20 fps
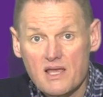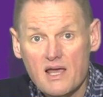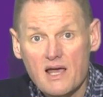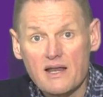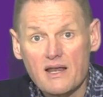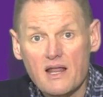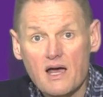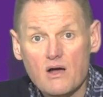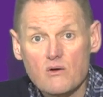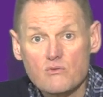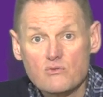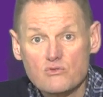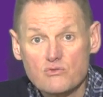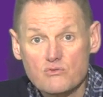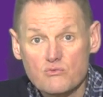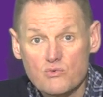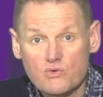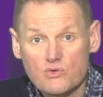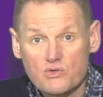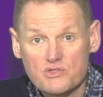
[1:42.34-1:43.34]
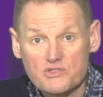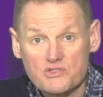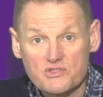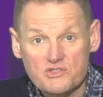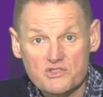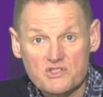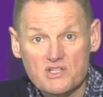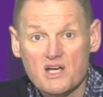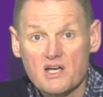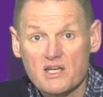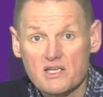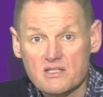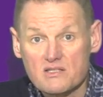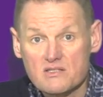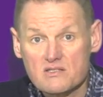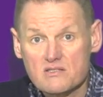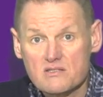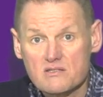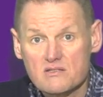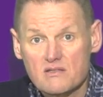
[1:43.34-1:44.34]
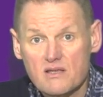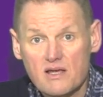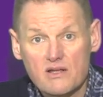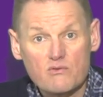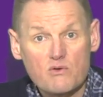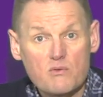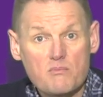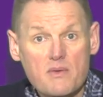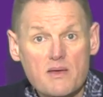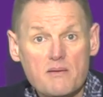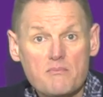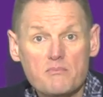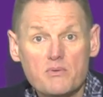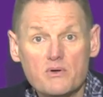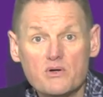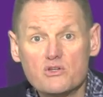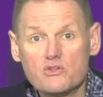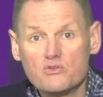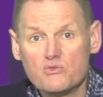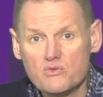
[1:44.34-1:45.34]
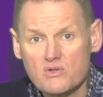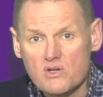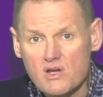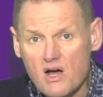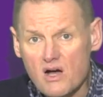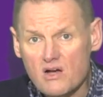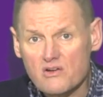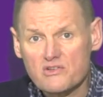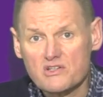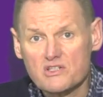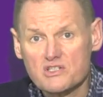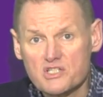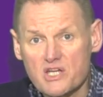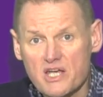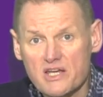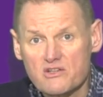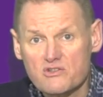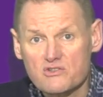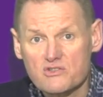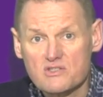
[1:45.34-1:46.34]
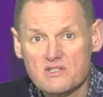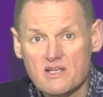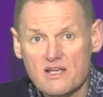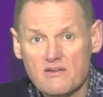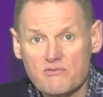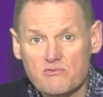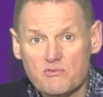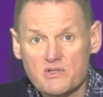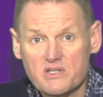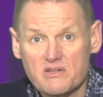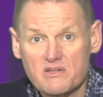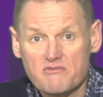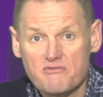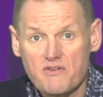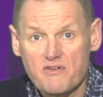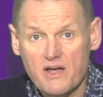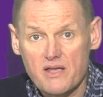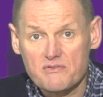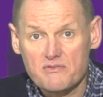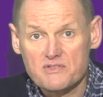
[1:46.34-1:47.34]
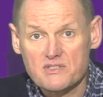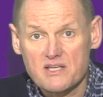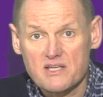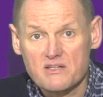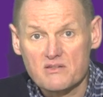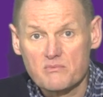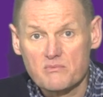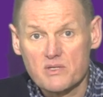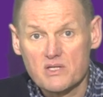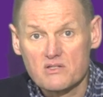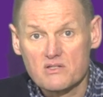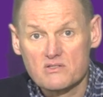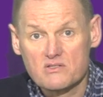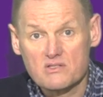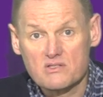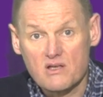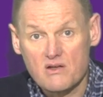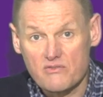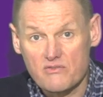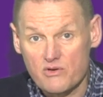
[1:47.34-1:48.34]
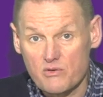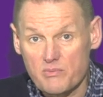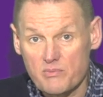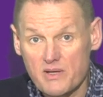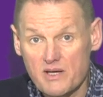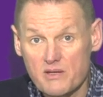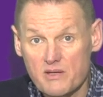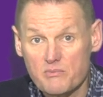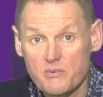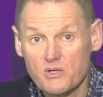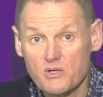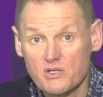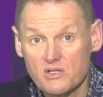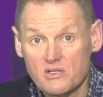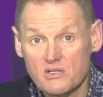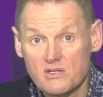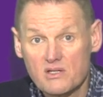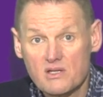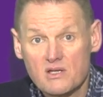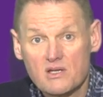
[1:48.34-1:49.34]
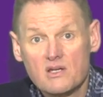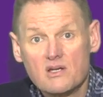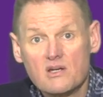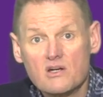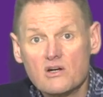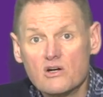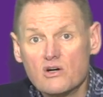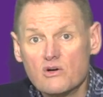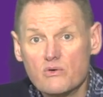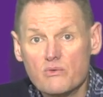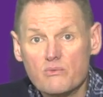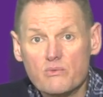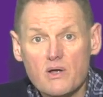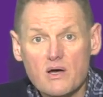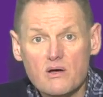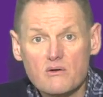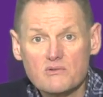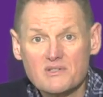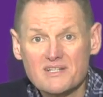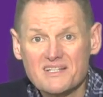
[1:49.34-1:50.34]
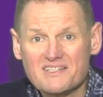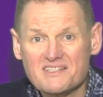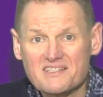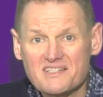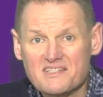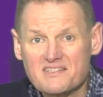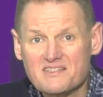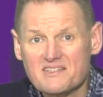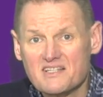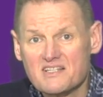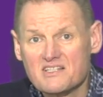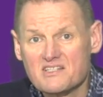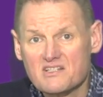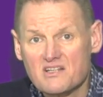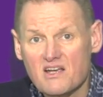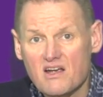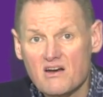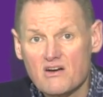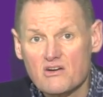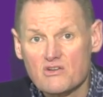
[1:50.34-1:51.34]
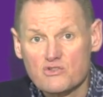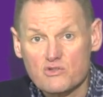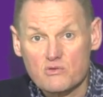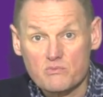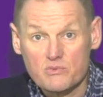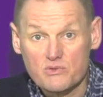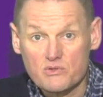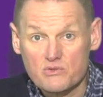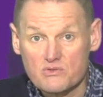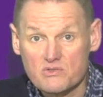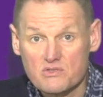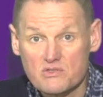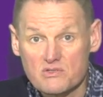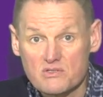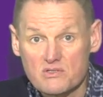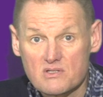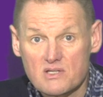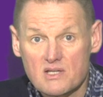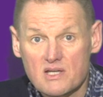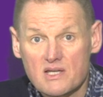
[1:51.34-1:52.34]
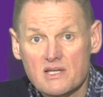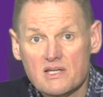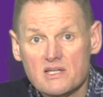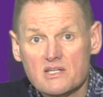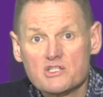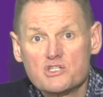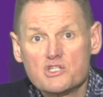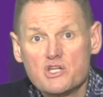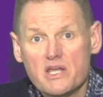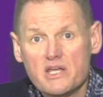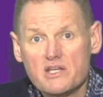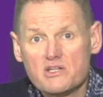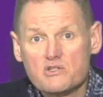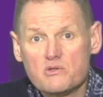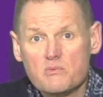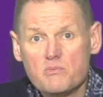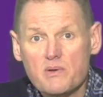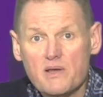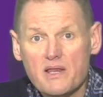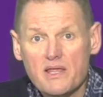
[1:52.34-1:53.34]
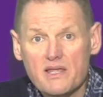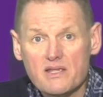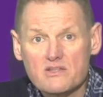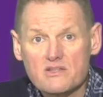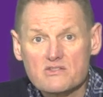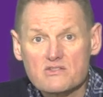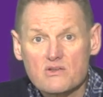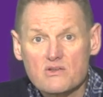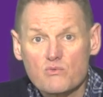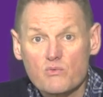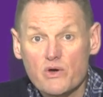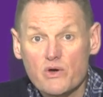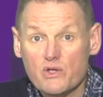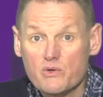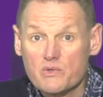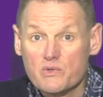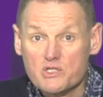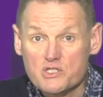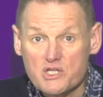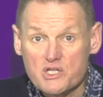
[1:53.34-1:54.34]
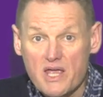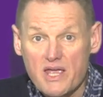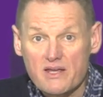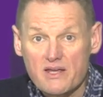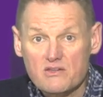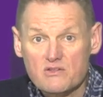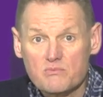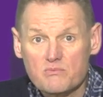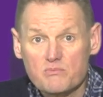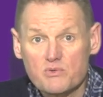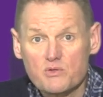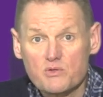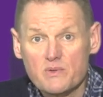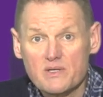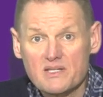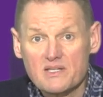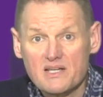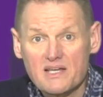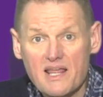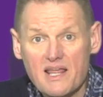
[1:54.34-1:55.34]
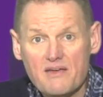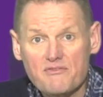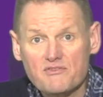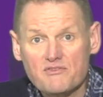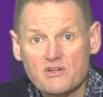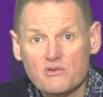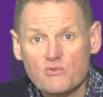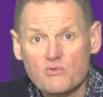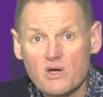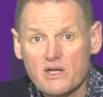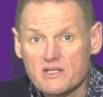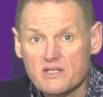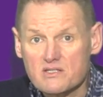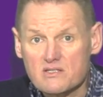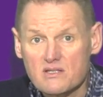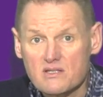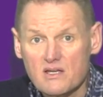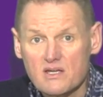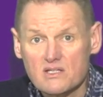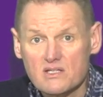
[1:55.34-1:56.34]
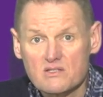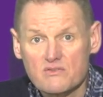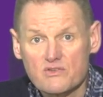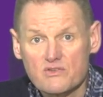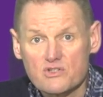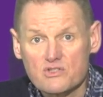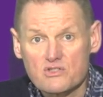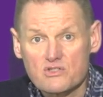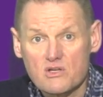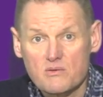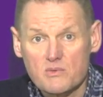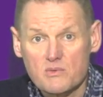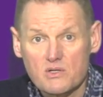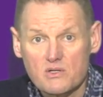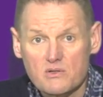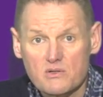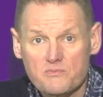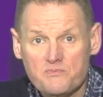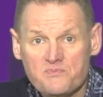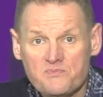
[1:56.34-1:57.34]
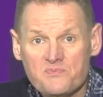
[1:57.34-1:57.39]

and out towards your sides. And remember, do not inject yourself within 5 centimeters of your belly button or around existing scars or bruises. Change the place where you inject between the left and right sides of your stomach,